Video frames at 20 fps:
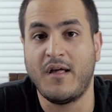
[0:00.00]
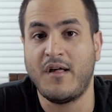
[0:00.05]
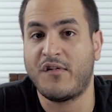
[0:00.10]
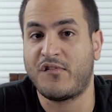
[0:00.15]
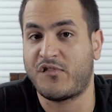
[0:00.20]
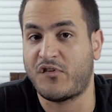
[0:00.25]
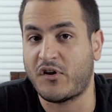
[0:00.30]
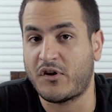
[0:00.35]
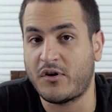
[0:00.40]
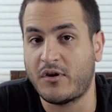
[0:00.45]

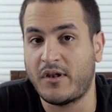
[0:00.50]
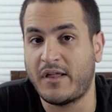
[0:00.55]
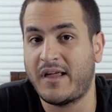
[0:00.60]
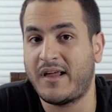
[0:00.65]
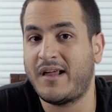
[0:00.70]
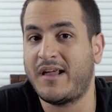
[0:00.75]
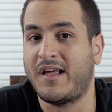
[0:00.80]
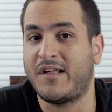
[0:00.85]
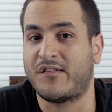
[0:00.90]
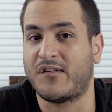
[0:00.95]

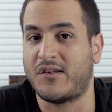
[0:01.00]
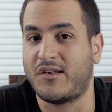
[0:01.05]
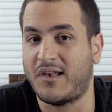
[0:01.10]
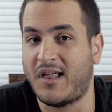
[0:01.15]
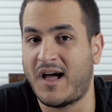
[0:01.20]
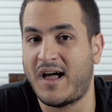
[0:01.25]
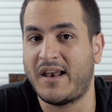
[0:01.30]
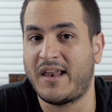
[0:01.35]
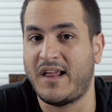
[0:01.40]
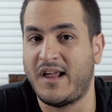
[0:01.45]
Signaling is a
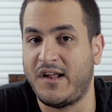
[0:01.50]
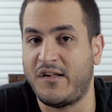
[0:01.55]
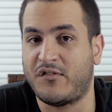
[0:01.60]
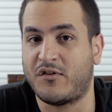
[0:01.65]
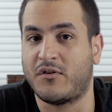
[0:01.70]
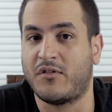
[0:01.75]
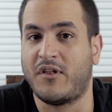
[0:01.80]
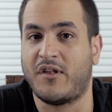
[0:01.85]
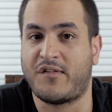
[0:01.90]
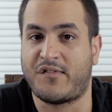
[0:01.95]
lot
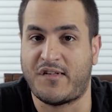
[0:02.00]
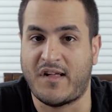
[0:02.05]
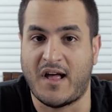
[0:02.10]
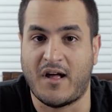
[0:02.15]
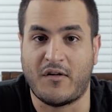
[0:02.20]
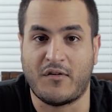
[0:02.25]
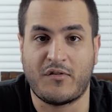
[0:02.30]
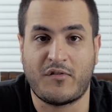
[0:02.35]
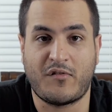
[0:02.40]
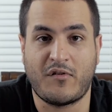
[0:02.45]
easier than it
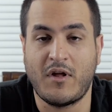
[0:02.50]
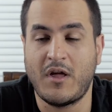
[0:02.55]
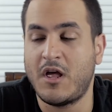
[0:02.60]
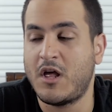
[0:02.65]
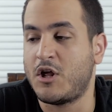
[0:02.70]
sounds.